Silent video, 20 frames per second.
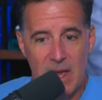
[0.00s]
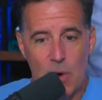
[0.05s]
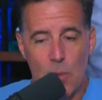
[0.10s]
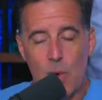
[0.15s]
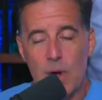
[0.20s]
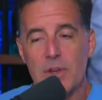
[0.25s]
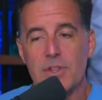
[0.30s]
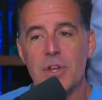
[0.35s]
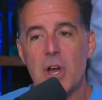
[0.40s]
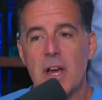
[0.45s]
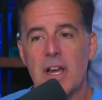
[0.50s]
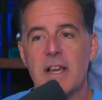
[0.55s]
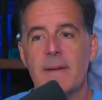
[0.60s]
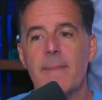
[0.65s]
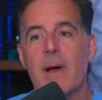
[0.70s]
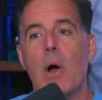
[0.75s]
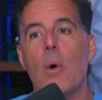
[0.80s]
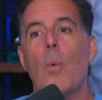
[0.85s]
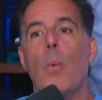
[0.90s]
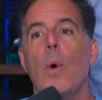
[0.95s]
We're talking
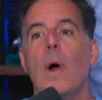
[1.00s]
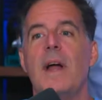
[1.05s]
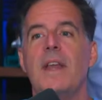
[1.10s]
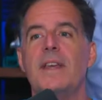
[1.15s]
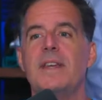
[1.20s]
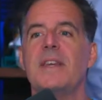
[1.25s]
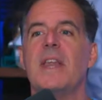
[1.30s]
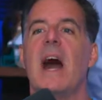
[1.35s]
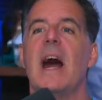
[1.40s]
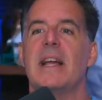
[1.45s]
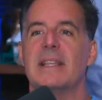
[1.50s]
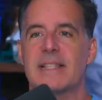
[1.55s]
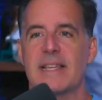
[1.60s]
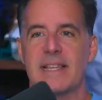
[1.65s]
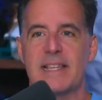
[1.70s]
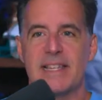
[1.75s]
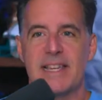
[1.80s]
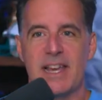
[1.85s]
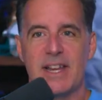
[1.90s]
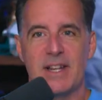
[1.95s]
about what not to
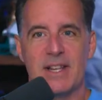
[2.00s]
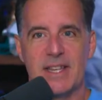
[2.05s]
say to